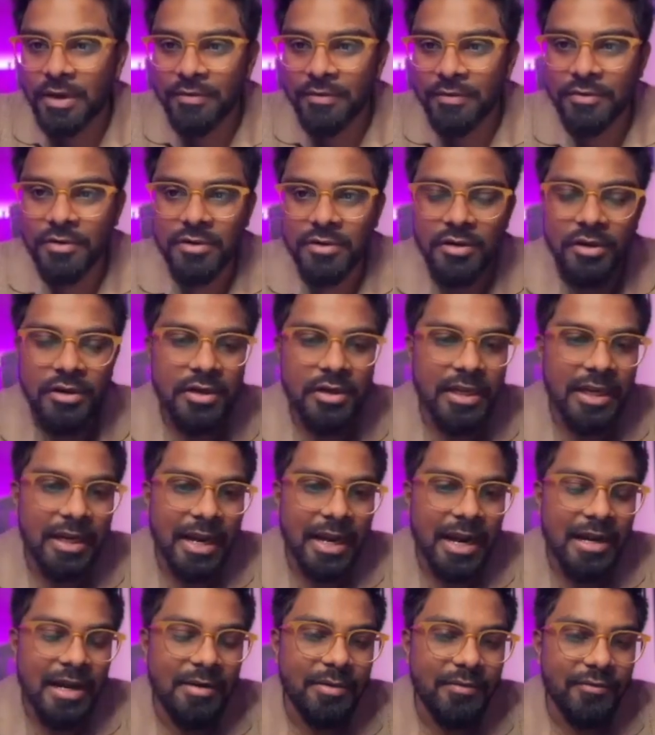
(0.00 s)
ever run an
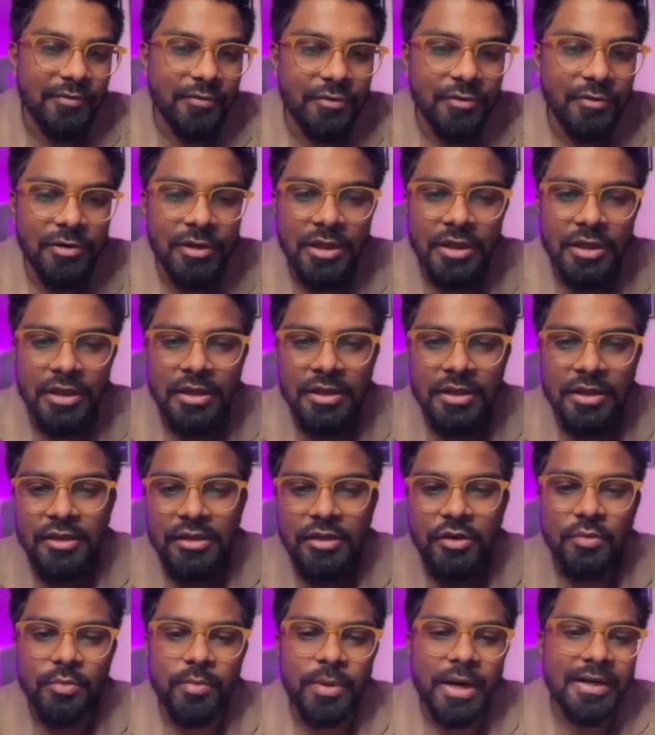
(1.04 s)
ad before,
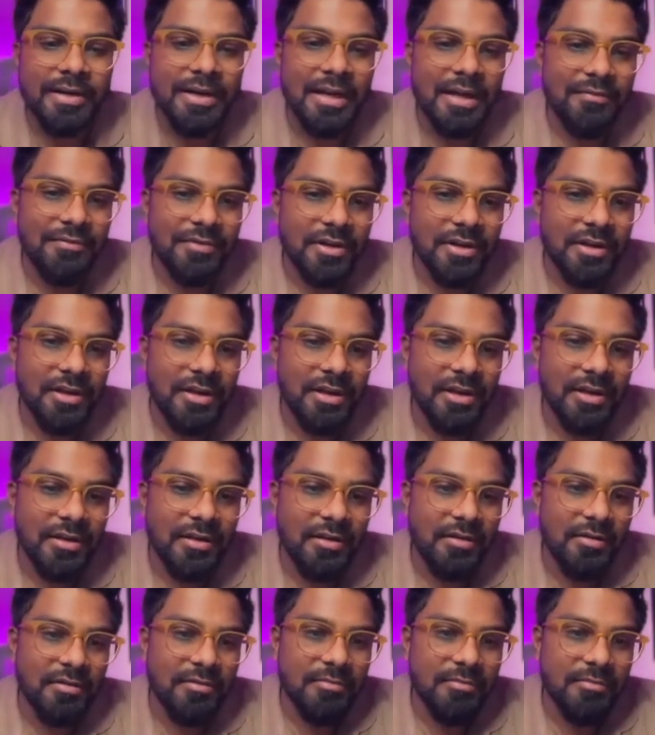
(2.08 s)
you might have run a